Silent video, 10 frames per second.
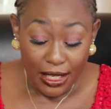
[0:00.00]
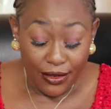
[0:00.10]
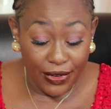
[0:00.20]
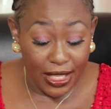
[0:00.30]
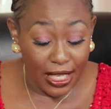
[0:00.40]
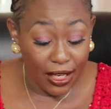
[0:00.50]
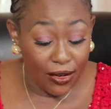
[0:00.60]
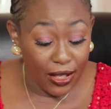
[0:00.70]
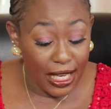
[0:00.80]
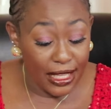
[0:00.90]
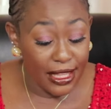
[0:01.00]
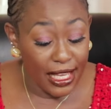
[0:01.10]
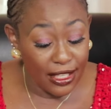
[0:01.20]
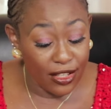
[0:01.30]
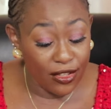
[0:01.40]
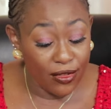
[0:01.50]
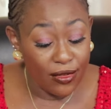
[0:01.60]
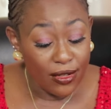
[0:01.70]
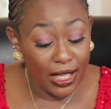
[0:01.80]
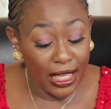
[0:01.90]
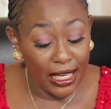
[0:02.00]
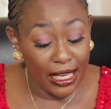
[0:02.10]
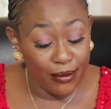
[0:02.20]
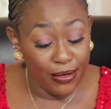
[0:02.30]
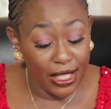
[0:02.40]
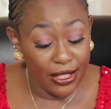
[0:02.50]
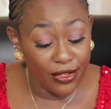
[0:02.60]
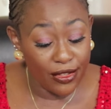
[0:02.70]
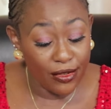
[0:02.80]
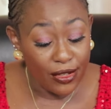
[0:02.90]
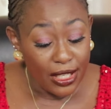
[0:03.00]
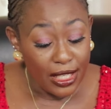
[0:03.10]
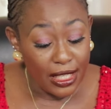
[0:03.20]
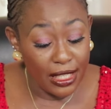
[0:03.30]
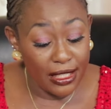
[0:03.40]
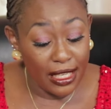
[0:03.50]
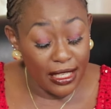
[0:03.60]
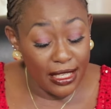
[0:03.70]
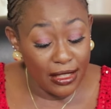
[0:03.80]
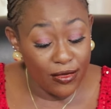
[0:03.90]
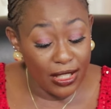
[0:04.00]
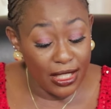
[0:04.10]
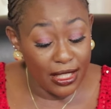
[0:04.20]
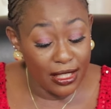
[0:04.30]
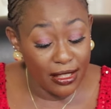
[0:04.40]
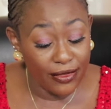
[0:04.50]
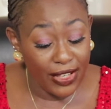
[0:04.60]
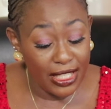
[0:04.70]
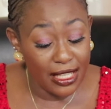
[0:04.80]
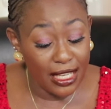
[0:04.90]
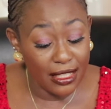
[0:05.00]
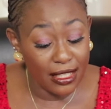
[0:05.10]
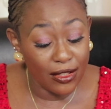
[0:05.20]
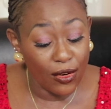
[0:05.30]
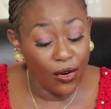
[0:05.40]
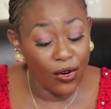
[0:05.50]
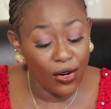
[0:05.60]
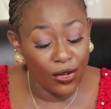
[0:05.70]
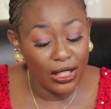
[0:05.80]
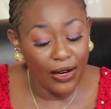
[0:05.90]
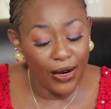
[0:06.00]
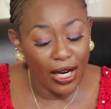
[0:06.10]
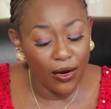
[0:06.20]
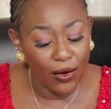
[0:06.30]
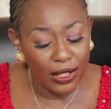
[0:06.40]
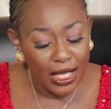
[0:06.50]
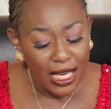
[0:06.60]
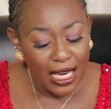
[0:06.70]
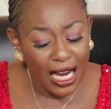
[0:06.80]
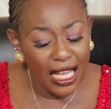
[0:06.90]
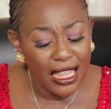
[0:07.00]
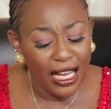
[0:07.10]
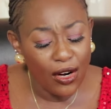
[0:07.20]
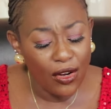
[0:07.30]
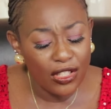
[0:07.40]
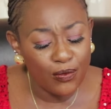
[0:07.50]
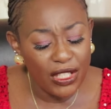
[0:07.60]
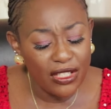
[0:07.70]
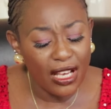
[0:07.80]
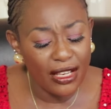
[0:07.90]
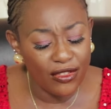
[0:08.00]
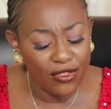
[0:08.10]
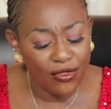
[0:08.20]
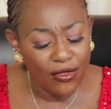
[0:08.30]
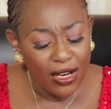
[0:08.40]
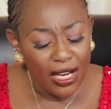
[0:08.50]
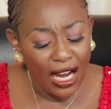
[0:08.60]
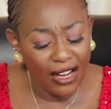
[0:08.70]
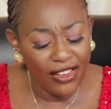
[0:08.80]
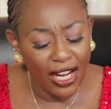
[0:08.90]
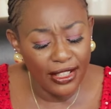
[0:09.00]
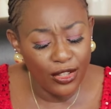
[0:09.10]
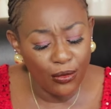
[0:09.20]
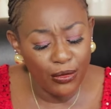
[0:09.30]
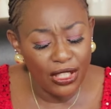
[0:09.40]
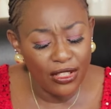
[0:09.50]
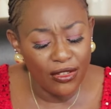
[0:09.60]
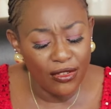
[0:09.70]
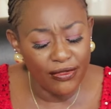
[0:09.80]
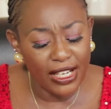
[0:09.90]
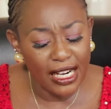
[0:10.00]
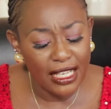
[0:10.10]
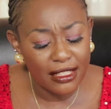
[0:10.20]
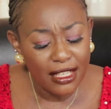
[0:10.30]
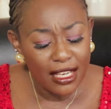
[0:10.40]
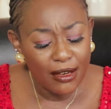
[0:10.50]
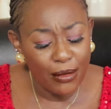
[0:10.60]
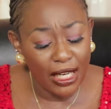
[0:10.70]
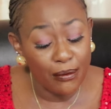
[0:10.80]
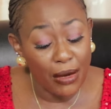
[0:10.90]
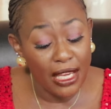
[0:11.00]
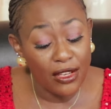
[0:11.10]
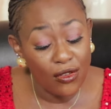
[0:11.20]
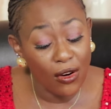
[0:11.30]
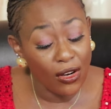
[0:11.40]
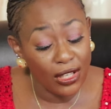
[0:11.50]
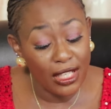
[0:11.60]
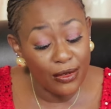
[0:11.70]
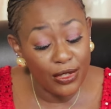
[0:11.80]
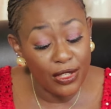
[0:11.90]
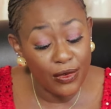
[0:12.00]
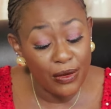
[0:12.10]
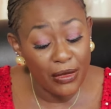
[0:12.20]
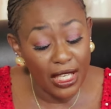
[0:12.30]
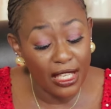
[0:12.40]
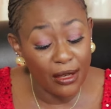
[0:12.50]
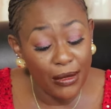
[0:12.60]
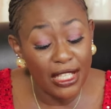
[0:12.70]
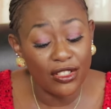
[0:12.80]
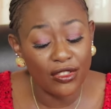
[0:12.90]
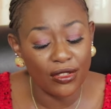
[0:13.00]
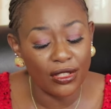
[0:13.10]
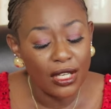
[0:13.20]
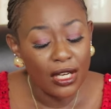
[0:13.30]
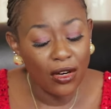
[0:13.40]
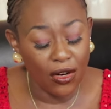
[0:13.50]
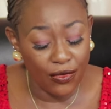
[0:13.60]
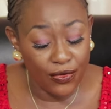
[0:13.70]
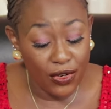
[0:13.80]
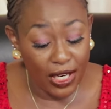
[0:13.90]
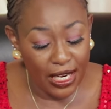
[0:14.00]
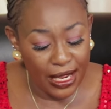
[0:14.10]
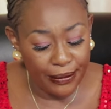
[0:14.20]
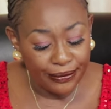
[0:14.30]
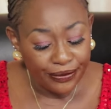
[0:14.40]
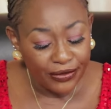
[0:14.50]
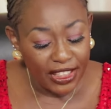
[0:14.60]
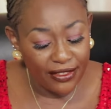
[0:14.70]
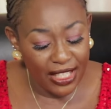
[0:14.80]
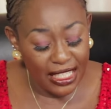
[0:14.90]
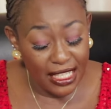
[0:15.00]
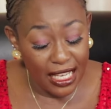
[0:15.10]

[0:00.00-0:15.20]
Father God, I thank you and I bless you. Isaiah 26 verse 13. O Lord our God, other lords besides you have had dominion over us, but by you only will we make a mention of your name. Verse